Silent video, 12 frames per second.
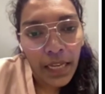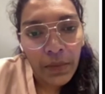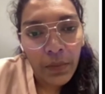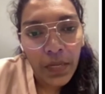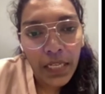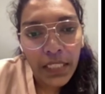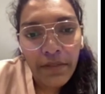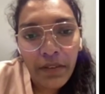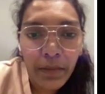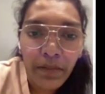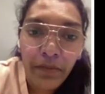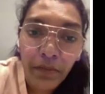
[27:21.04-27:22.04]
And we
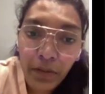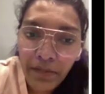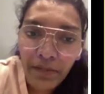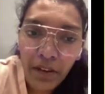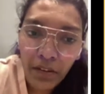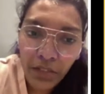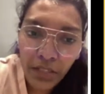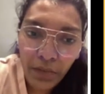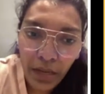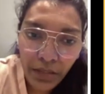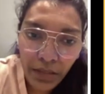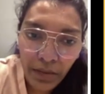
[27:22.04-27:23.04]
developed a fully functioning
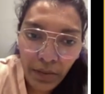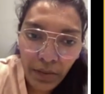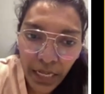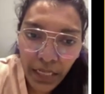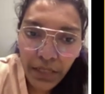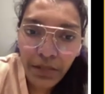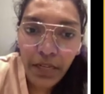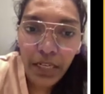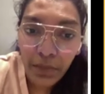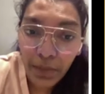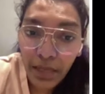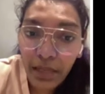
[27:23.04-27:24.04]
website
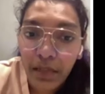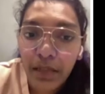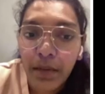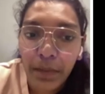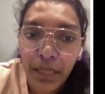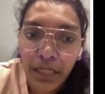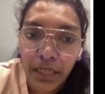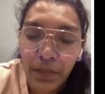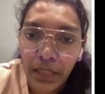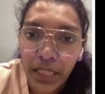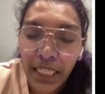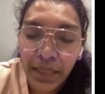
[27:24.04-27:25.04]
ready to be completed
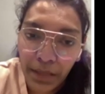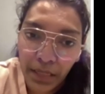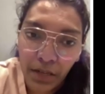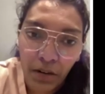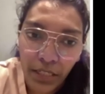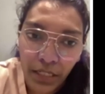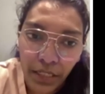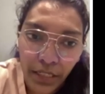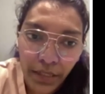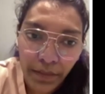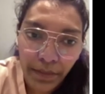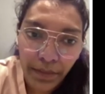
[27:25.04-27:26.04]
with expert
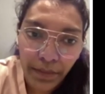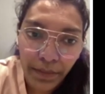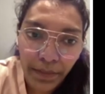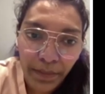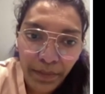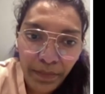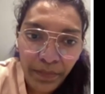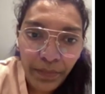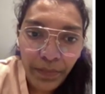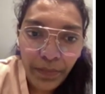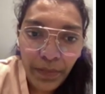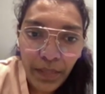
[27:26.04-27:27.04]
content,
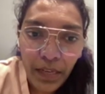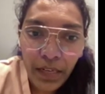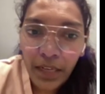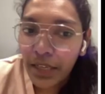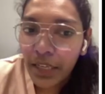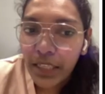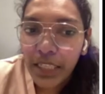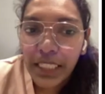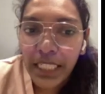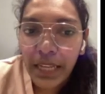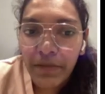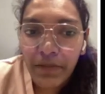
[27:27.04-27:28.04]
and
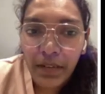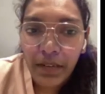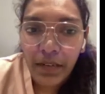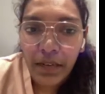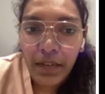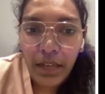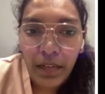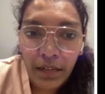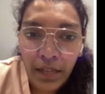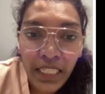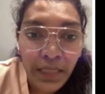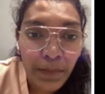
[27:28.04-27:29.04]
conducted several
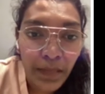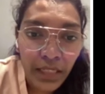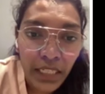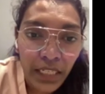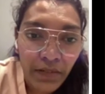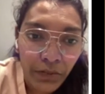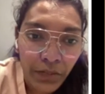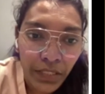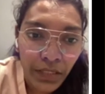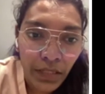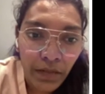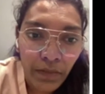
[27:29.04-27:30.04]
expert
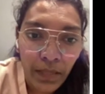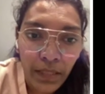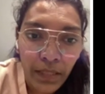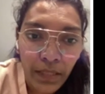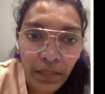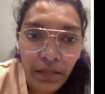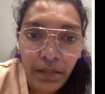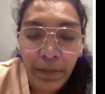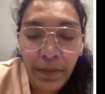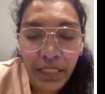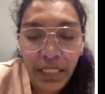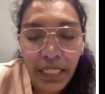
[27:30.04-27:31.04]
interviews with
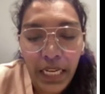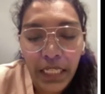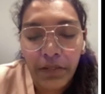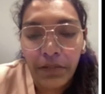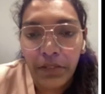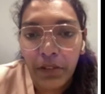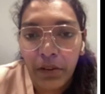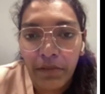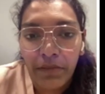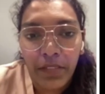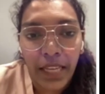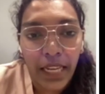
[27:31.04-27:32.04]
representatives of
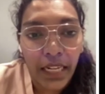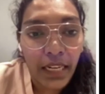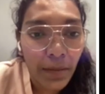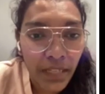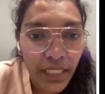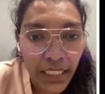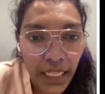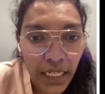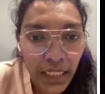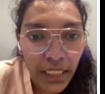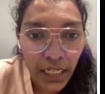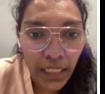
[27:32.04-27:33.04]
the Helen Hamlin
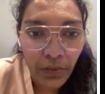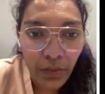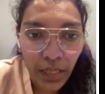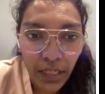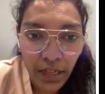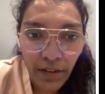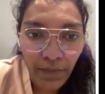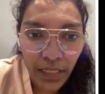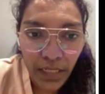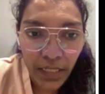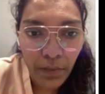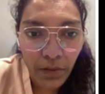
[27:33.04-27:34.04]
Center, UK
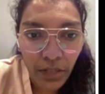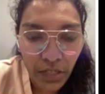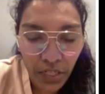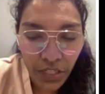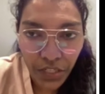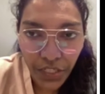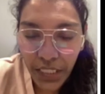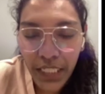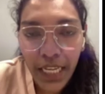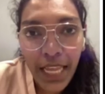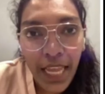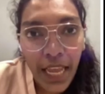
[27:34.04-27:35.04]
government,
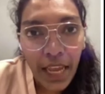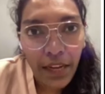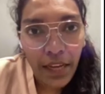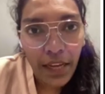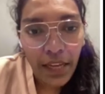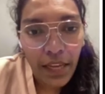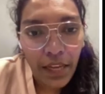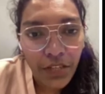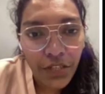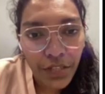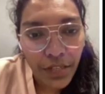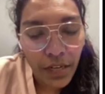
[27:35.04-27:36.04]
politicians,
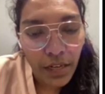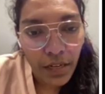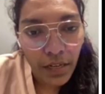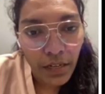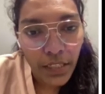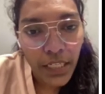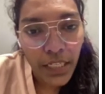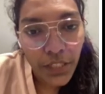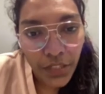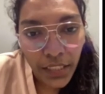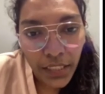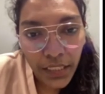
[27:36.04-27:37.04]
NIH,
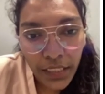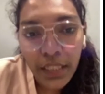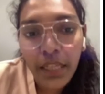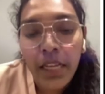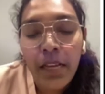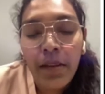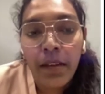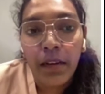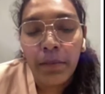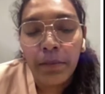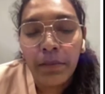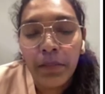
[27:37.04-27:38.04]
teachers,
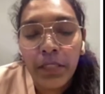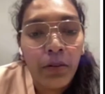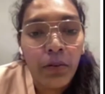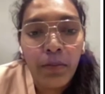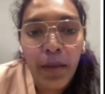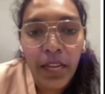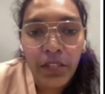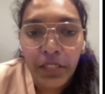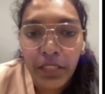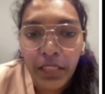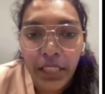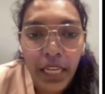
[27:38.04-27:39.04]
school
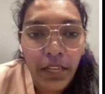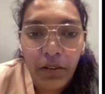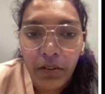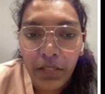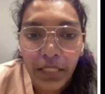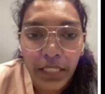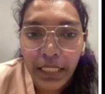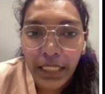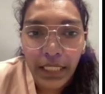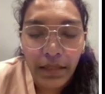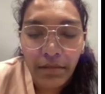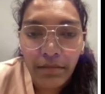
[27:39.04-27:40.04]
managers,
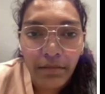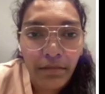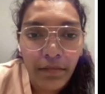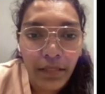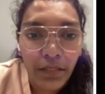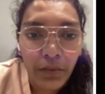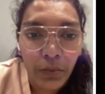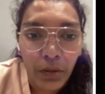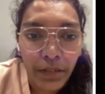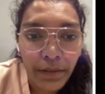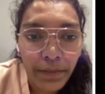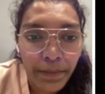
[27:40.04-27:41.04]
psychologists, and so
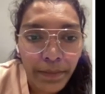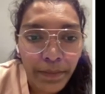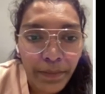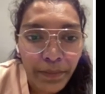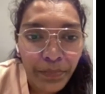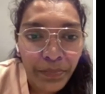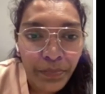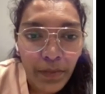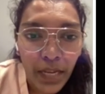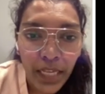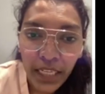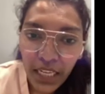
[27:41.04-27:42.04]
on.
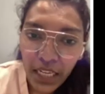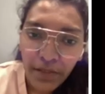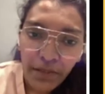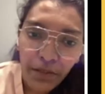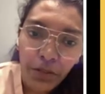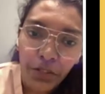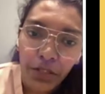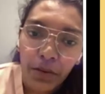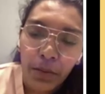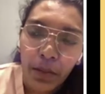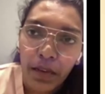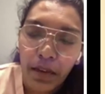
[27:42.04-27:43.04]
In the near
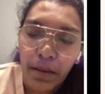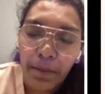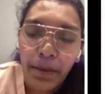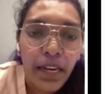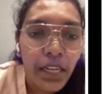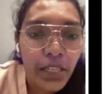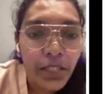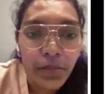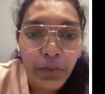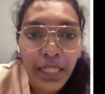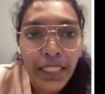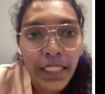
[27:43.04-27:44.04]
future, we are planning
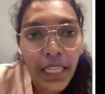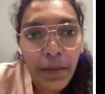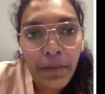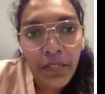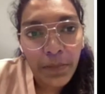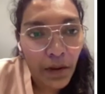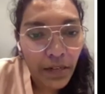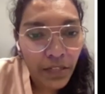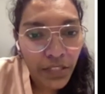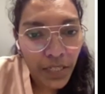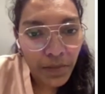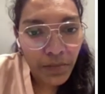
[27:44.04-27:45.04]
to establish
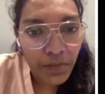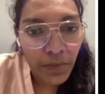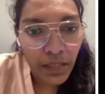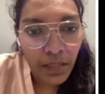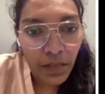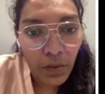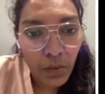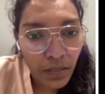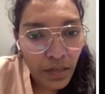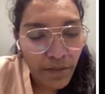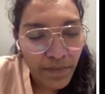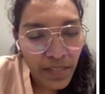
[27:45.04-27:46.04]
partnerships with the
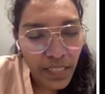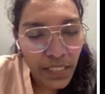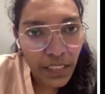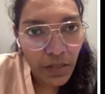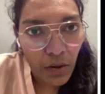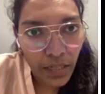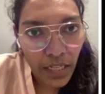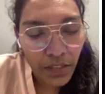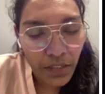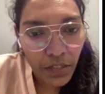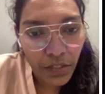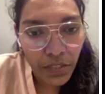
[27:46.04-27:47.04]
local governments and
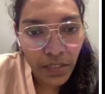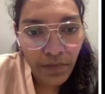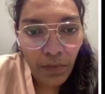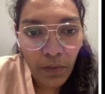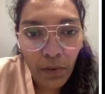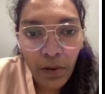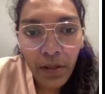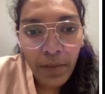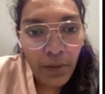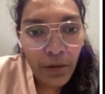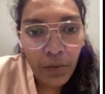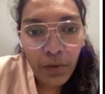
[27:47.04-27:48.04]
organizations for
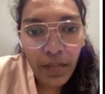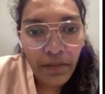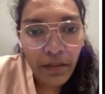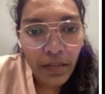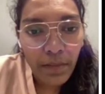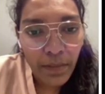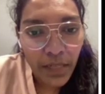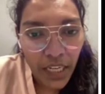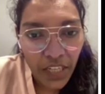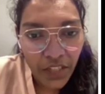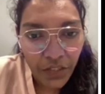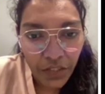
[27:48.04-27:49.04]
borough-level
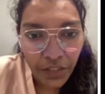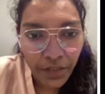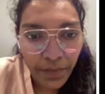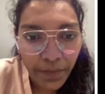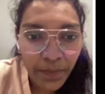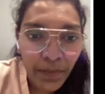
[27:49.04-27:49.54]
implementation,